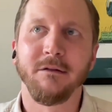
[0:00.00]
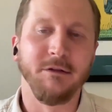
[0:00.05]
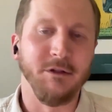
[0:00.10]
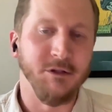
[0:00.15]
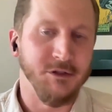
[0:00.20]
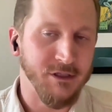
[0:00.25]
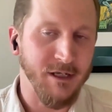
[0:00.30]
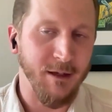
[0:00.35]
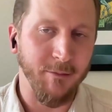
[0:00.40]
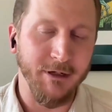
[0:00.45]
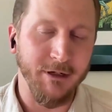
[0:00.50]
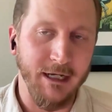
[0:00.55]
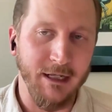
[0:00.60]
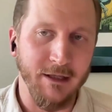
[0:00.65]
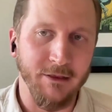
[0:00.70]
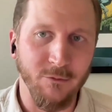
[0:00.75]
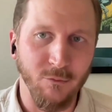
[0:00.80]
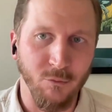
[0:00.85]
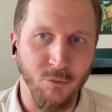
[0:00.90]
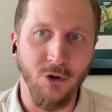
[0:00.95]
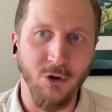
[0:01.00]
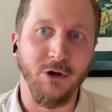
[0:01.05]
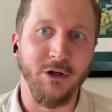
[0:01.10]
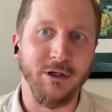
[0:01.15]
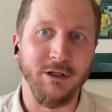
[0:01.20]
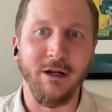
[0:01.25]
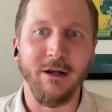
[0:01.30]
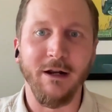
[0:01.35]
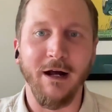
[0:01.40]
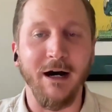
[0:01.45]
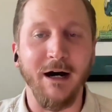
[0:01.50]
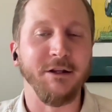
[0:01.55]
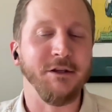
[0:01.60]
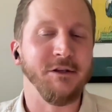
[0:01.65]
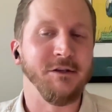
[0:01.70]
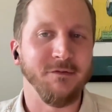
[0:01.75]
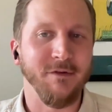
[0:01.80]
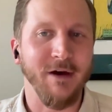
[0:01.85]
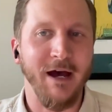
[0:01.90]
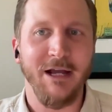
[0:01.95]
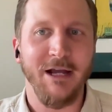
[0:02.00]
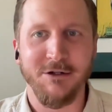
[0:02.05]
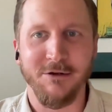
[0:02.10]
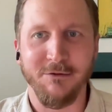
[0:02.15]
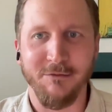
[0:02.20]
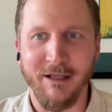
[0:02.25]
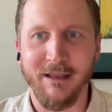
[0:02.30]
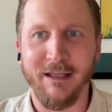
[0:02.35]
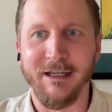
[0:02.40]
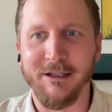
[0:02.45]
disseminate the work in an honest fashion, right?